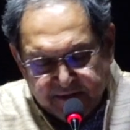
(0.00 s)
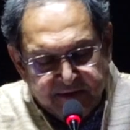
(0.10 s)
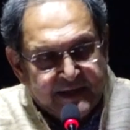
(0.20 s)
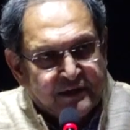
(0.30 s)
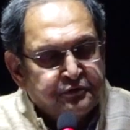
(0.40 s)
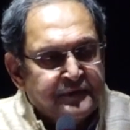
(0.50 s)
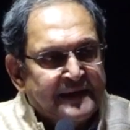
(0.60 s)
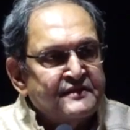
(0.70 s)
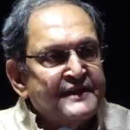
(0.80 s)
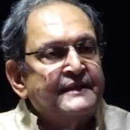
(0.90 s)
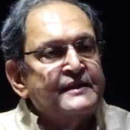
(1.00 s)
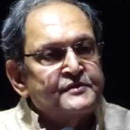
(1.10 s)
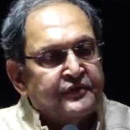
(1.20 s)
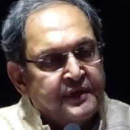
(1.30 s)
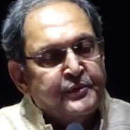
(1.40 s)
that he had to find channels
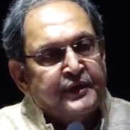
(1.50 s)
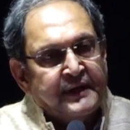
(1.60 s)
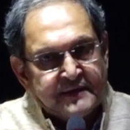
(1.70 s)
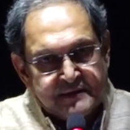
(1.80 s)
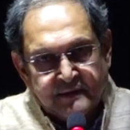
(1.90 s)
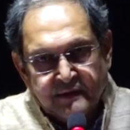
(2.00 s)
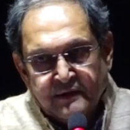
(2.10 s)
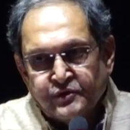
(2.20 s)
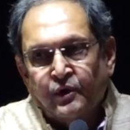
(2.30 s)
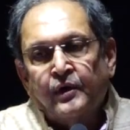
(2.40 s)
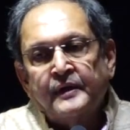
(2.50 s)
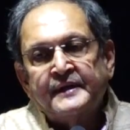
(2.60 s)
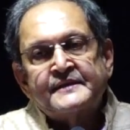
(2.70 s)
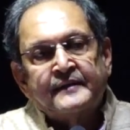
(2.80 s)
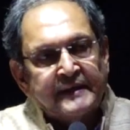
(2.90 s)
of communication. So all
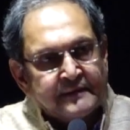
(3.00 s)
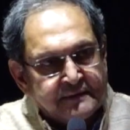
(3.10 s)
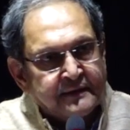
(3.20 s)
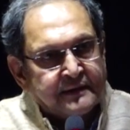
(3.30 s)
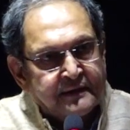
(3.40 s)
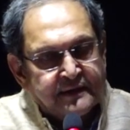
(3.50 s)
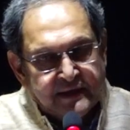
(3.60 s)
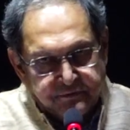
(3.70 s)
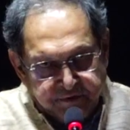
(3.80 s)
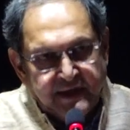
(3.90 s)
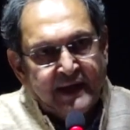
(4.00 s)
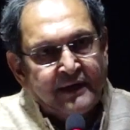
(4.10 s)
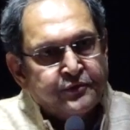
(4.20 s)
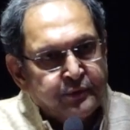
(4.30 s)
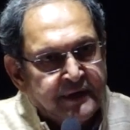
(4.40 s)
his grantha that we
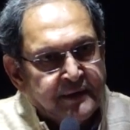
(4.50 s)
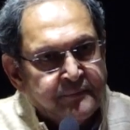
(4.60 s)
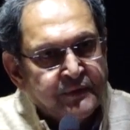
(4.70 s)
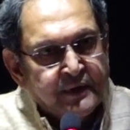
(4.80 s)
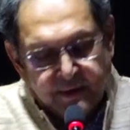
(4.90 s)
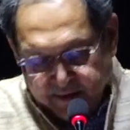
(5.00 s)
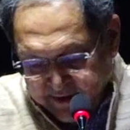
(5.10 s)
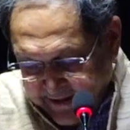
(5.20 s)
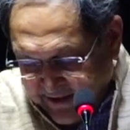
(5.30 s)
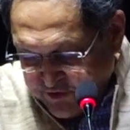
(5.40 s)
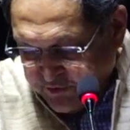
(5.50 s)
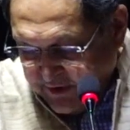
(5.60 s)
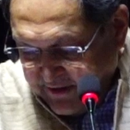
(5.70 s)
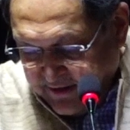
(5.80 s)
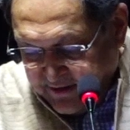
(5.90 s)
have today are
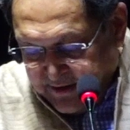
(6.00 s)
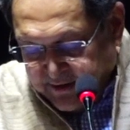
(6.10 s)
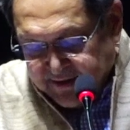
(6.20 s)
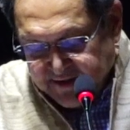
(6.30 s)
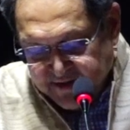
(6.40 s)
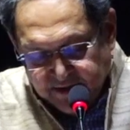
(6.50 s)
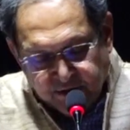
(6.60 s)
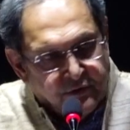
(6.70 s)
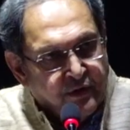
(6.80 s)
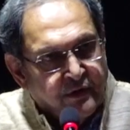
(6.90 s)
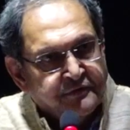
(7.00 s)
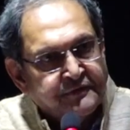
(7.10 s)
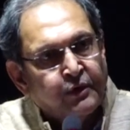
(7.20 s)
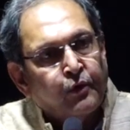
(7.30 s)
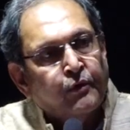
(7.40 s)
actually a result of
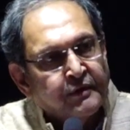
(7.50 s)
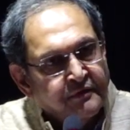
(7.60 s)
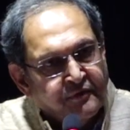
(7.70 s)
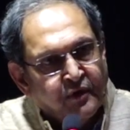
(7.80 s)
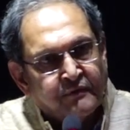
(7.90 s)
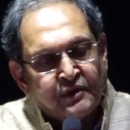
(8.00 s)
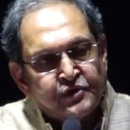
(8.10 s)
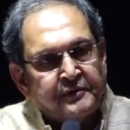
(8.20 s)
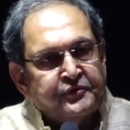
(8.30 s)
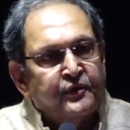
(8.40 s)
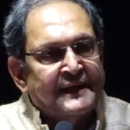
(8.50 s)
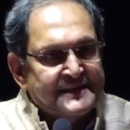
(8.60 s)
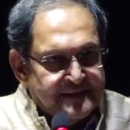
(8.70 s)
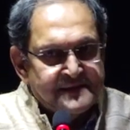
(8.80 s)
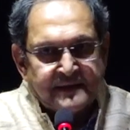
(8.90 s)
the overflow of the joyful
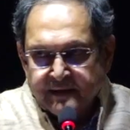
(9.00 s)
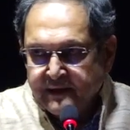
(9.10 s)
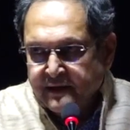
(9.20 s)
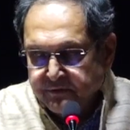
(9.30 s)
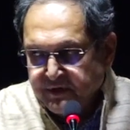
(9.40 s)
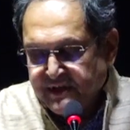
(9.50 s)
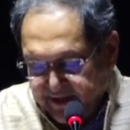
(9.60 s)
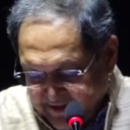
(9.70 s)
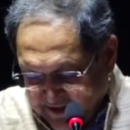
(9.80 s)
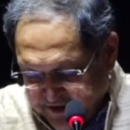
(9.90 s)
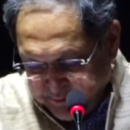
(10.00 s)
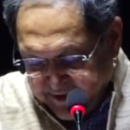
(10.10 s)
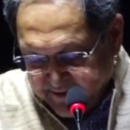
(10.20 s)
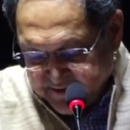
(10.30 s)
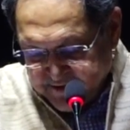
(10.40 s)
ecstasy which he has
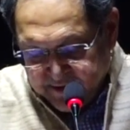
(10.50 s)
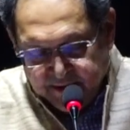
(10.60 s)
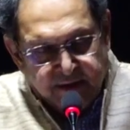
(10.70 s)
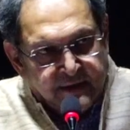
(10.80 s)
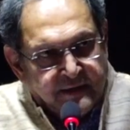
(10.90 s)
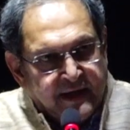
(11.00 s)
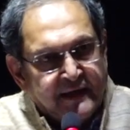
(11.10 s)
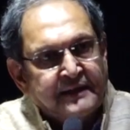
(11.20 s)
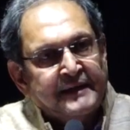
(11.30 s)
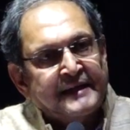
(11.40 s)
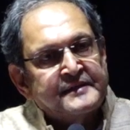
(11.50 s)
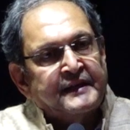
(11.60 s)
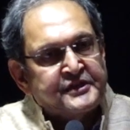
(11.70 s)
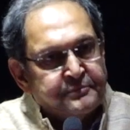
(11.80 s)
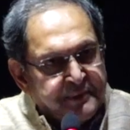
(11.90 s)
experienced. And he has
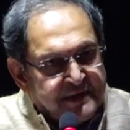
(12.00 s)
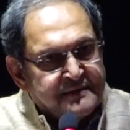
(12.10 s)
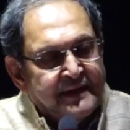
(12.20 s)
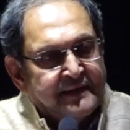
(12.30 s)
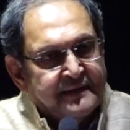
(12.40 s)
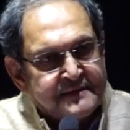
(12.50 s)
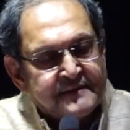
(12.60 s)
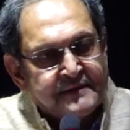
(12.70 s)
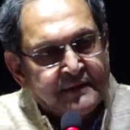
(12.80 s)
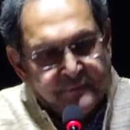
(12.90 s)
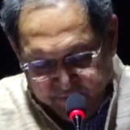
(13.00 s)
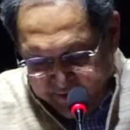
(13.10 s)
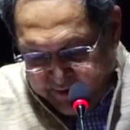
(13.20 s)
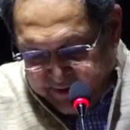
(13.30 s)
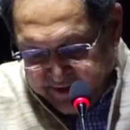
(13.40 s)
expressed that ecstasy
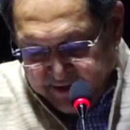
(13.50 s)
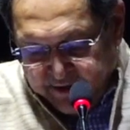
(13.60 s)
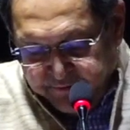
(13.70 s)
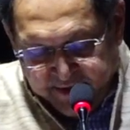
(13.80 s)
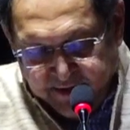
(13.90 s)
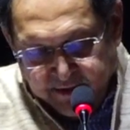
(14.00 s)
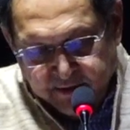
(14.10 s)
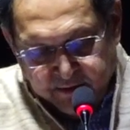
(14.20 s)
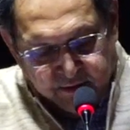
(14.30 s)
in a very